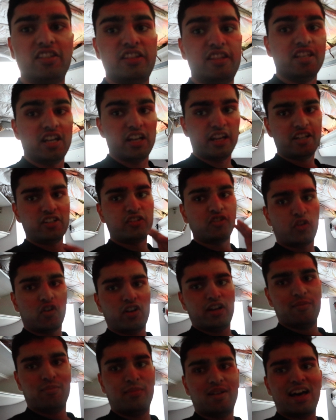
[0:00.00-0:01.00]
the
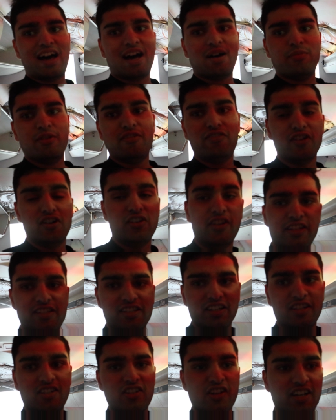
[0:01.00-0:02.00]
dream lab if you're
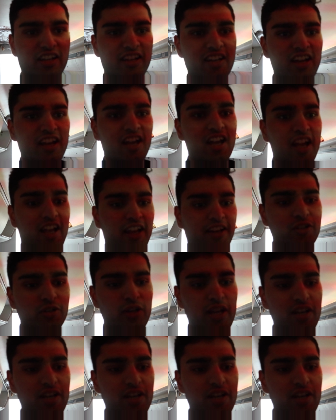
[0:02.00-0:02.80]
researching into